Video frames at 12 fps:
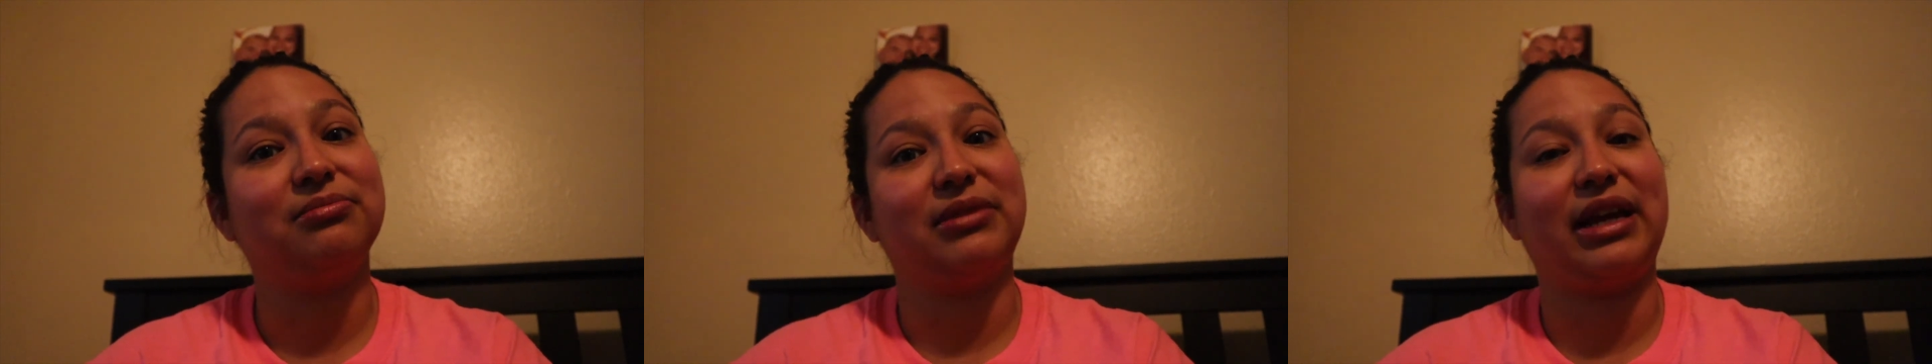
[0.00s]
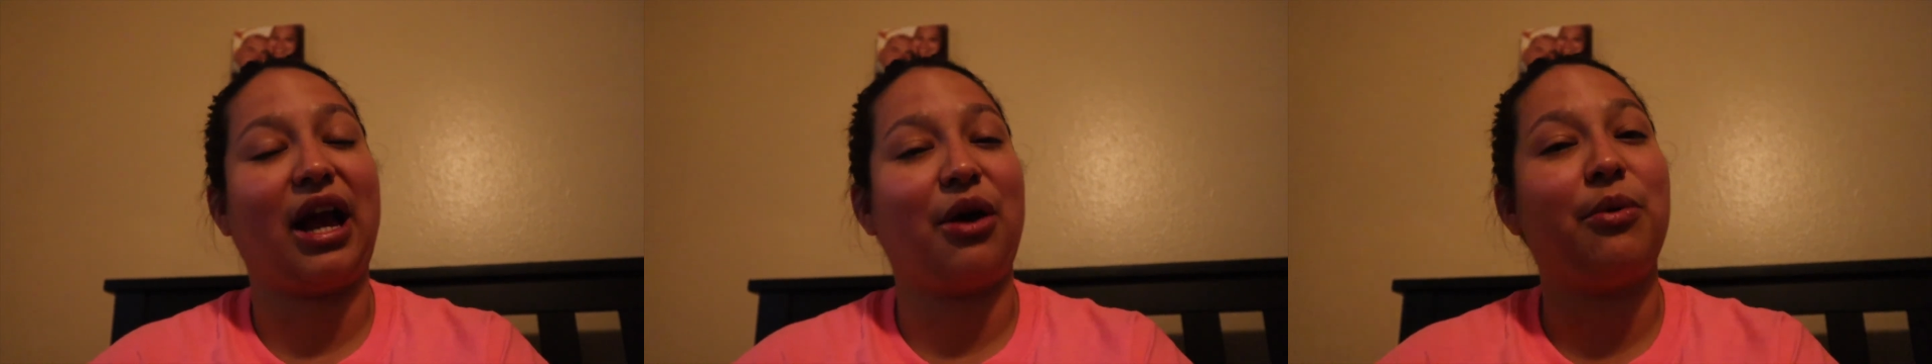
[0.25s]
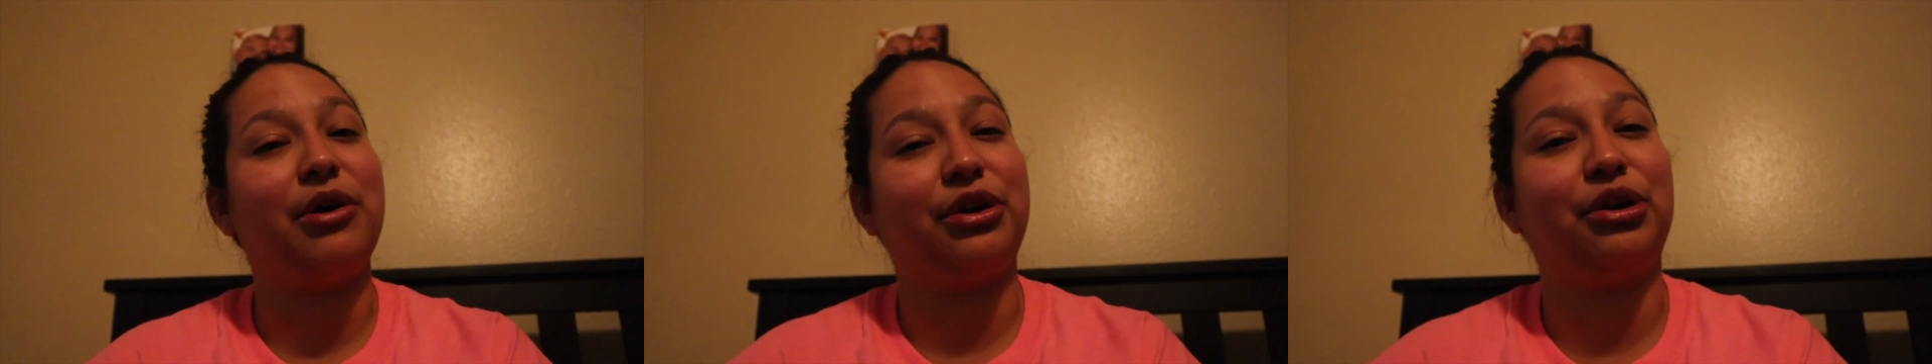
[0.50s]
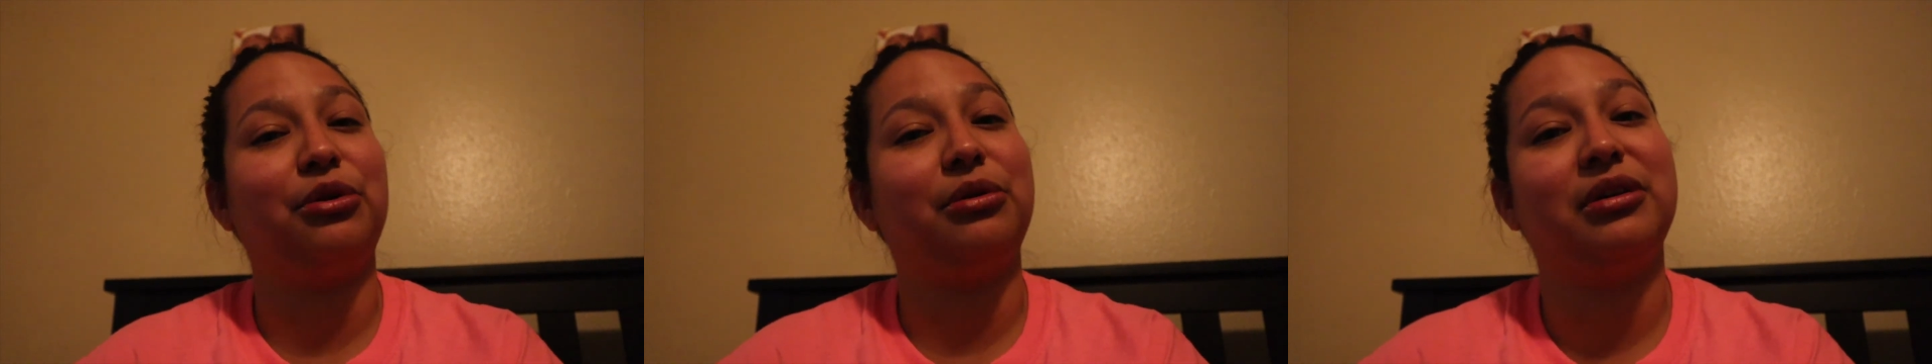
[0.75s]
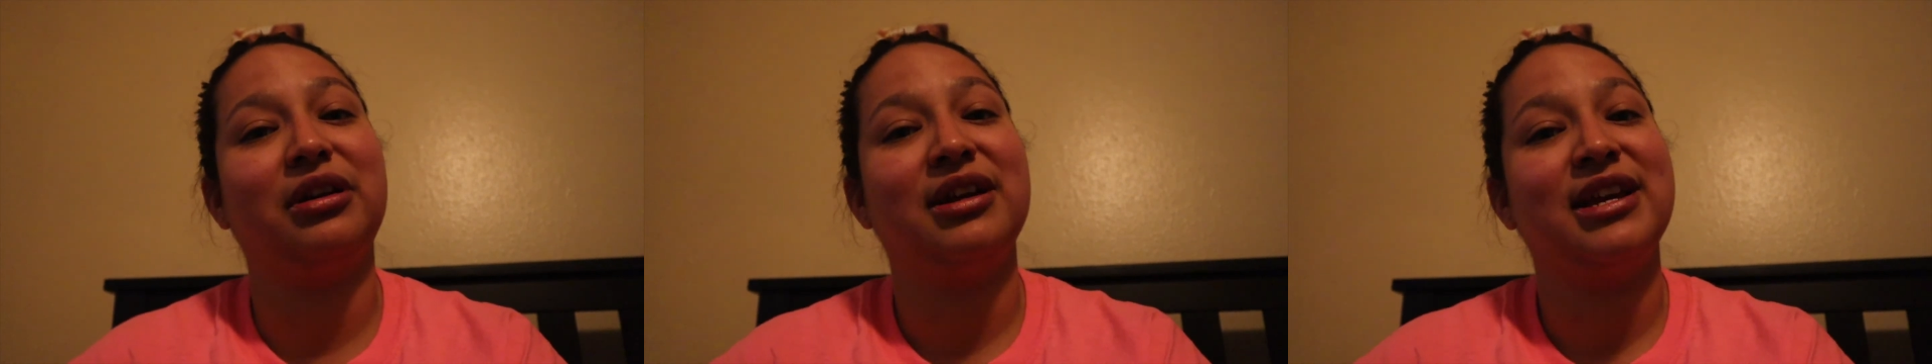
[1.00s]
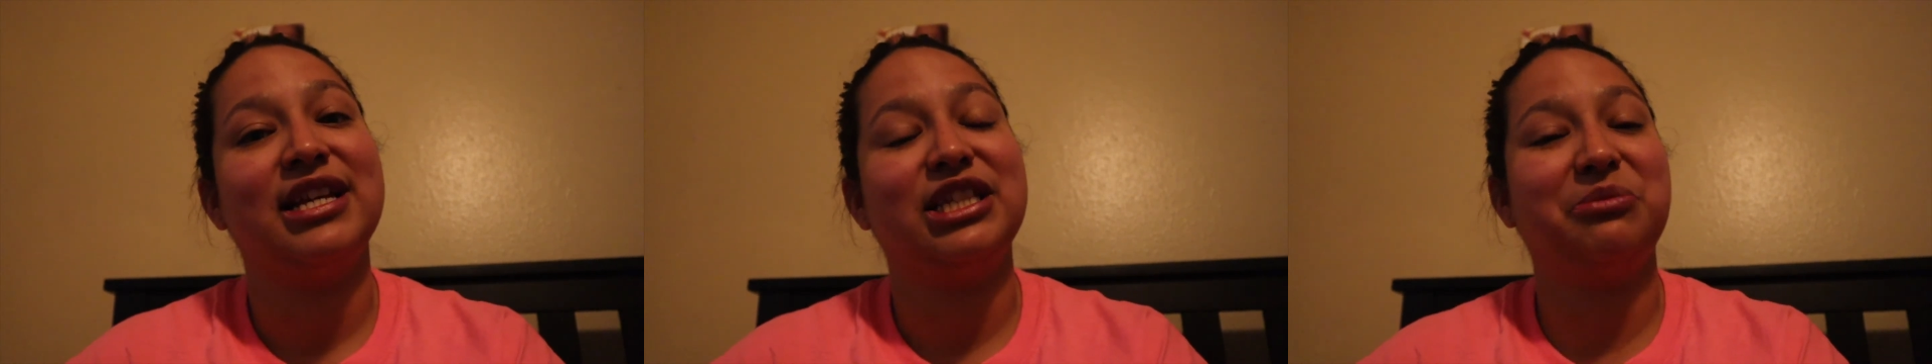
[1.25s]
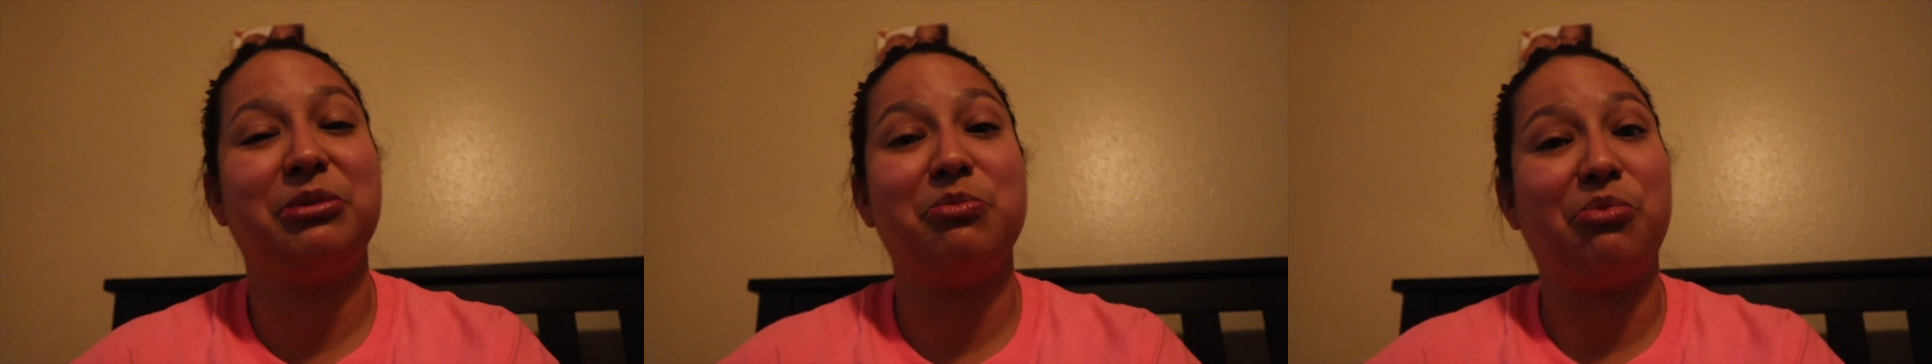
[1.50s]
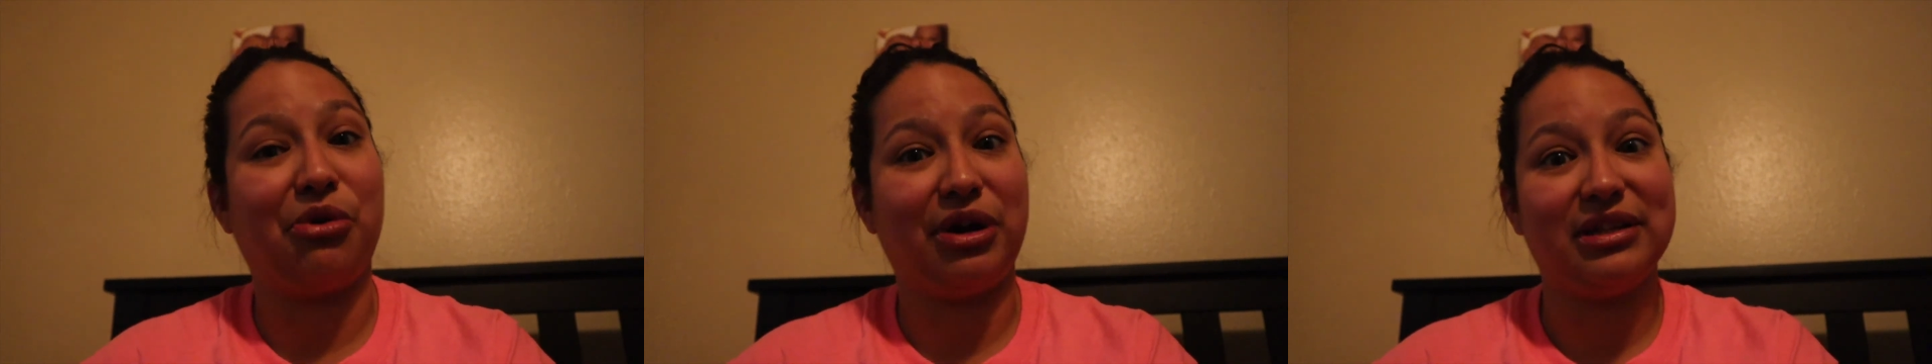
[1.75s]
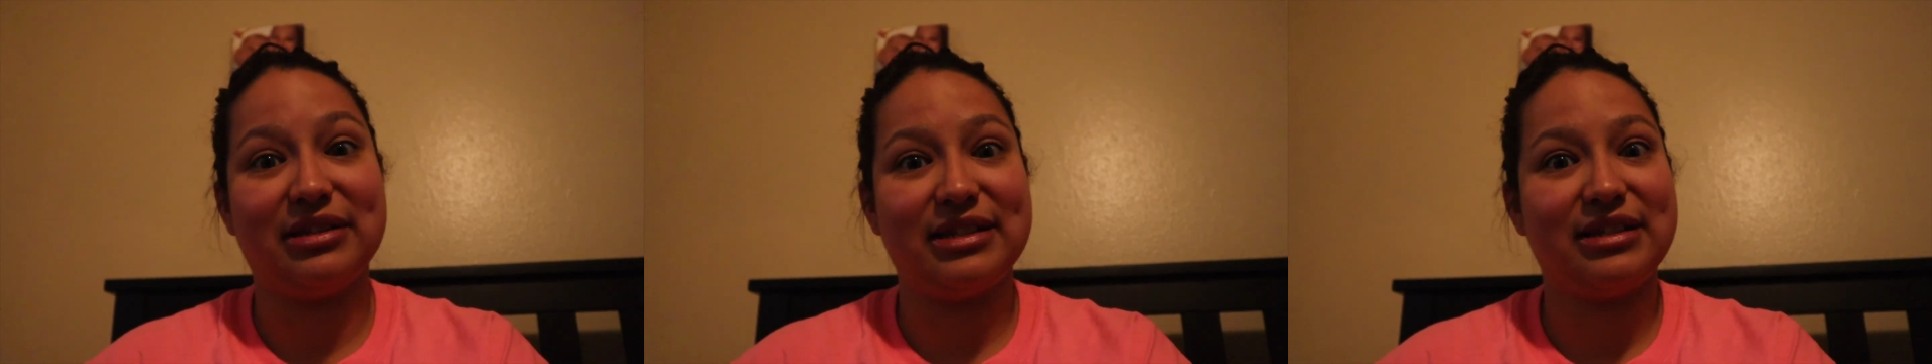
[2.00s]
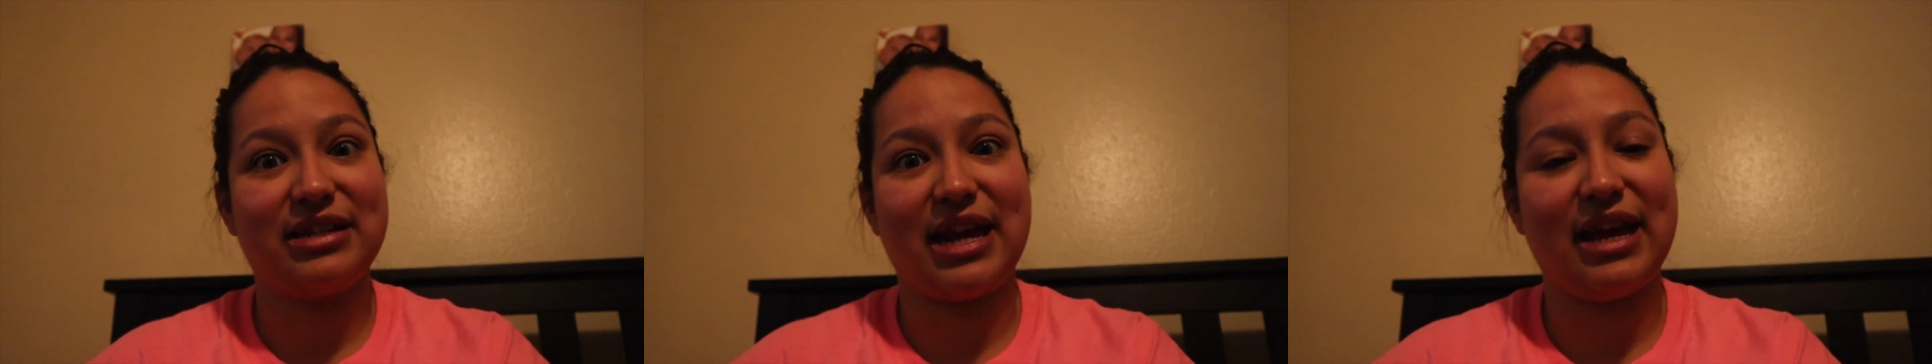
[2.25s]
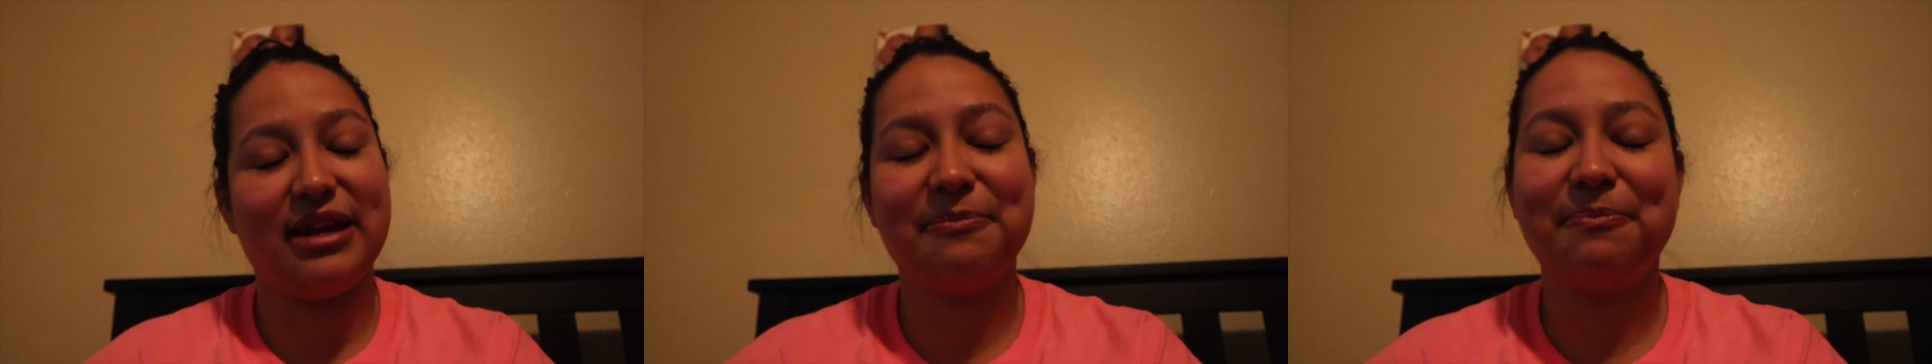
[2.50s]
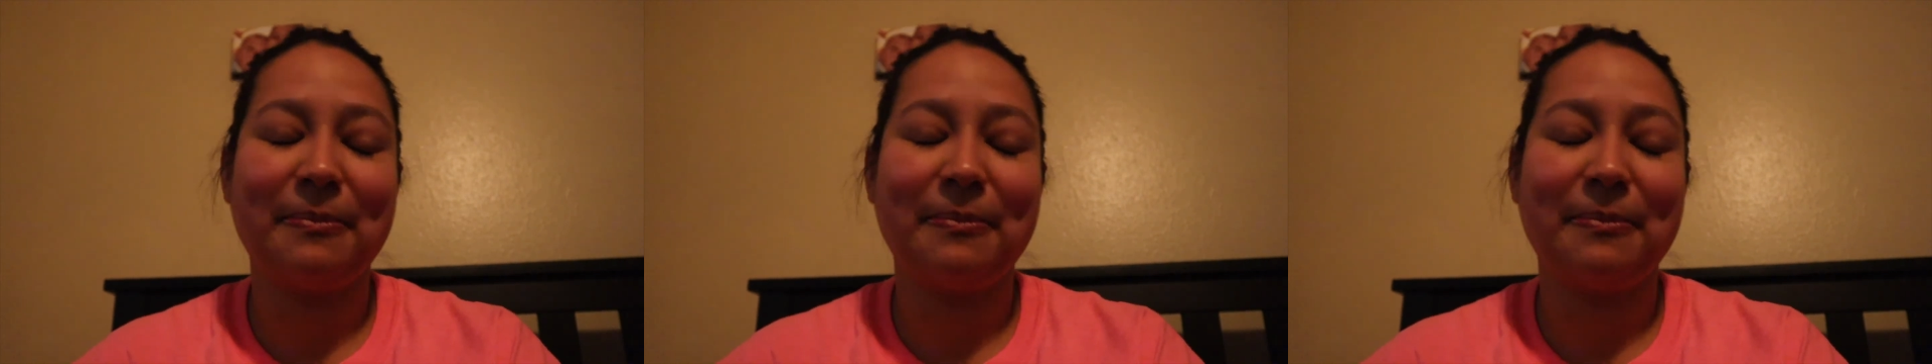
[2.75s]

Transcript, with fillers: like I want her to be born this day